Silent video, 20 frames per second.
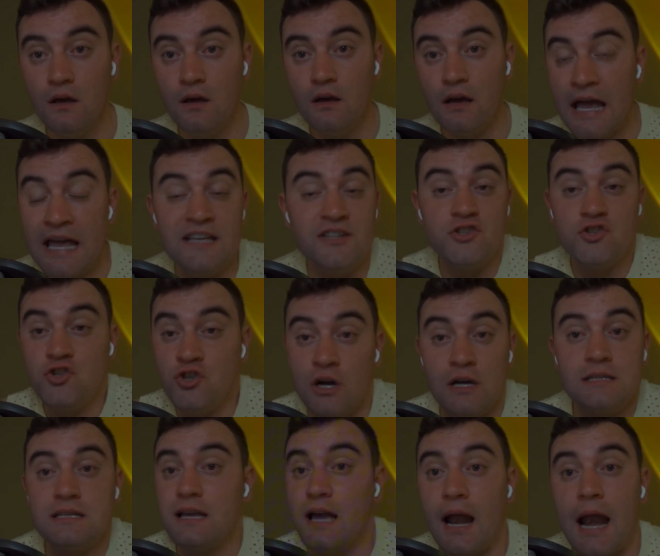is
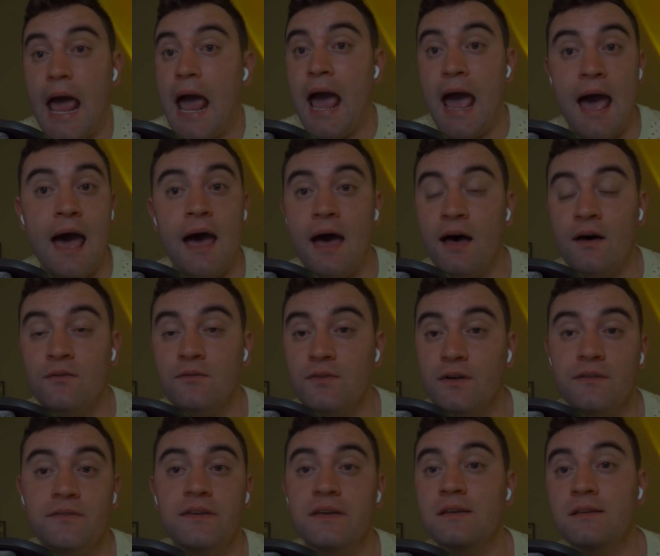just gonna have
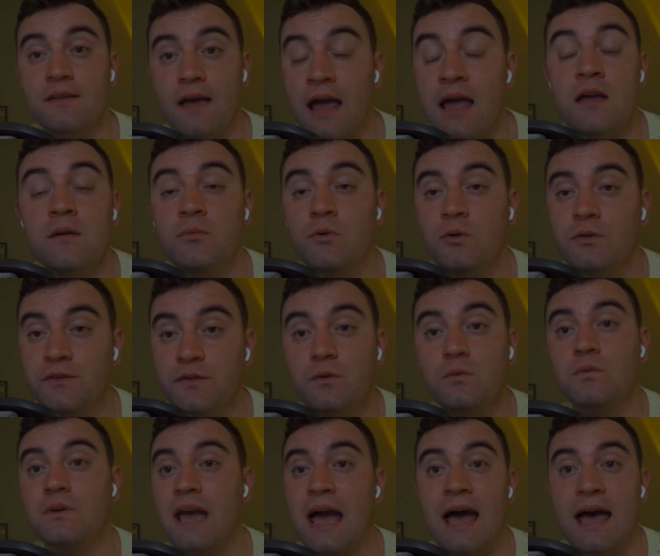if he's able to
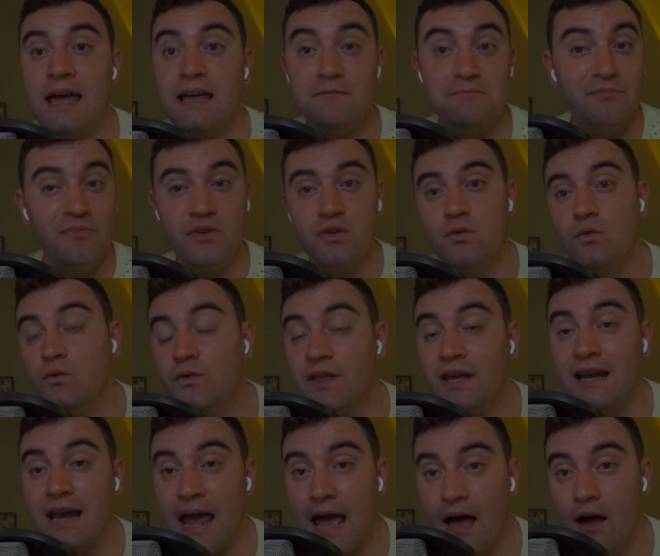get to
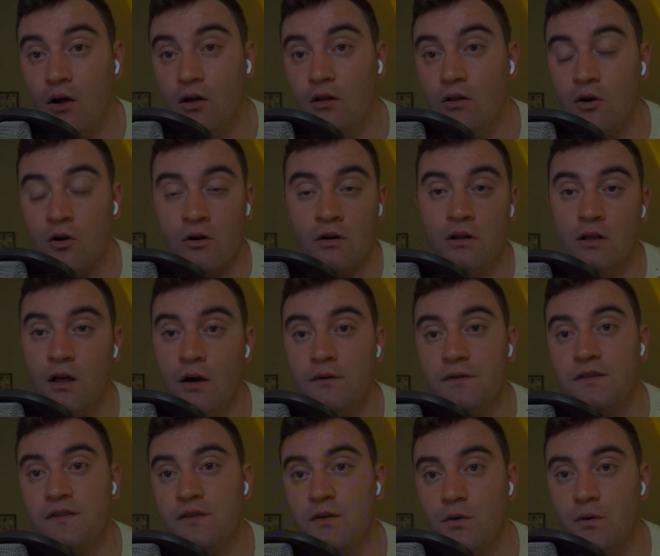the nail or
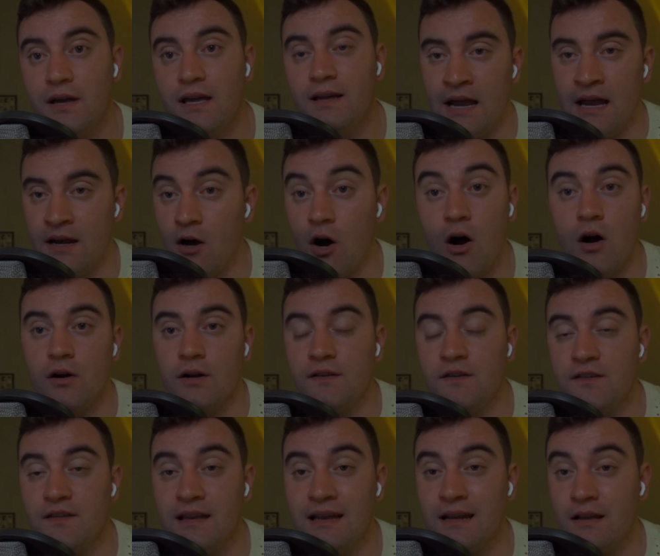close to it. And
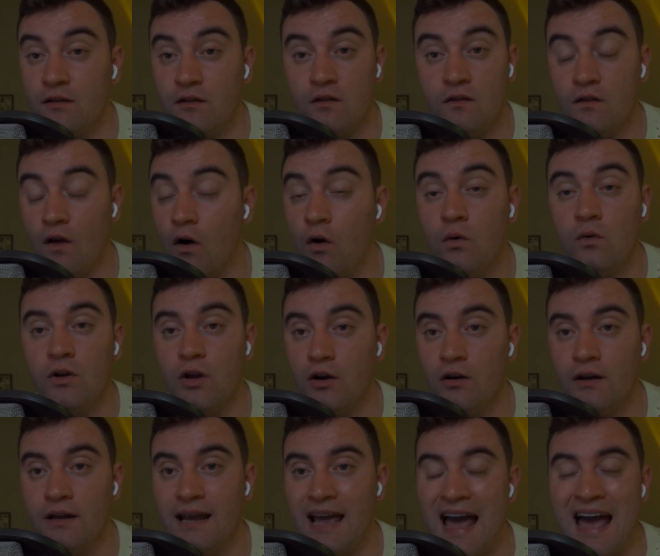Hardenstein is so
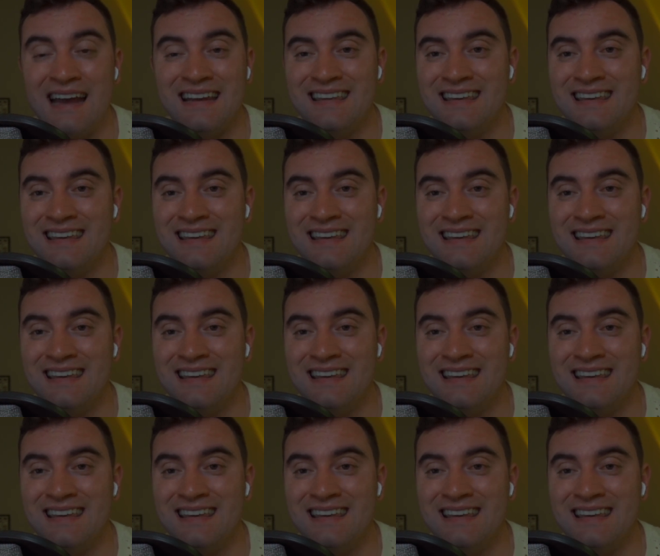good at